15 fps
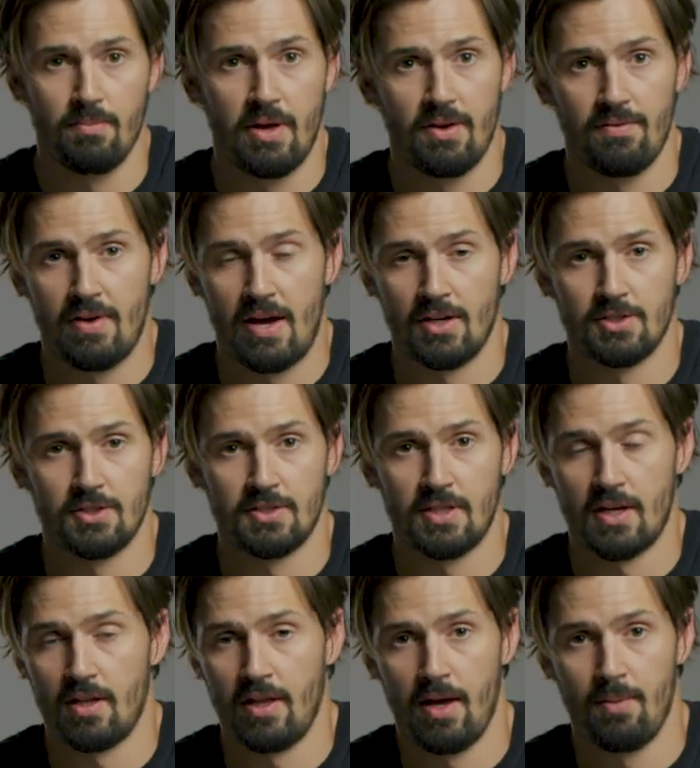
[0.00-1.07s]
manufacturers
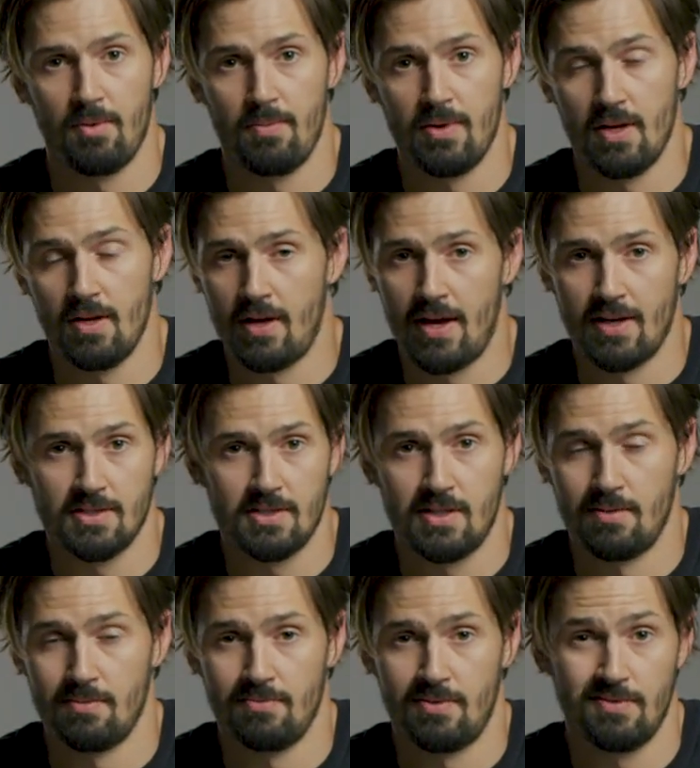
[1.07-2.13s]
that claim to be
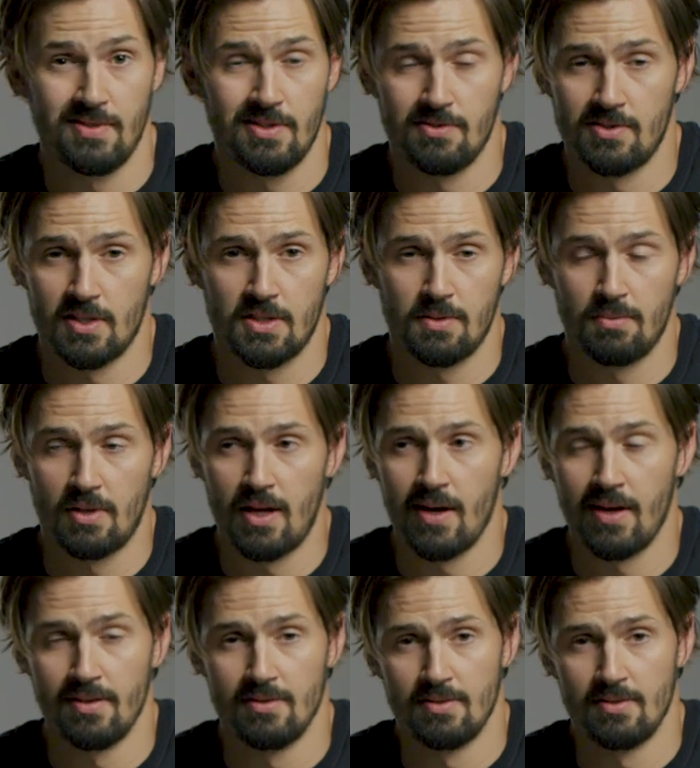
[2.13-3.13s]
ASTM 1506 compliant.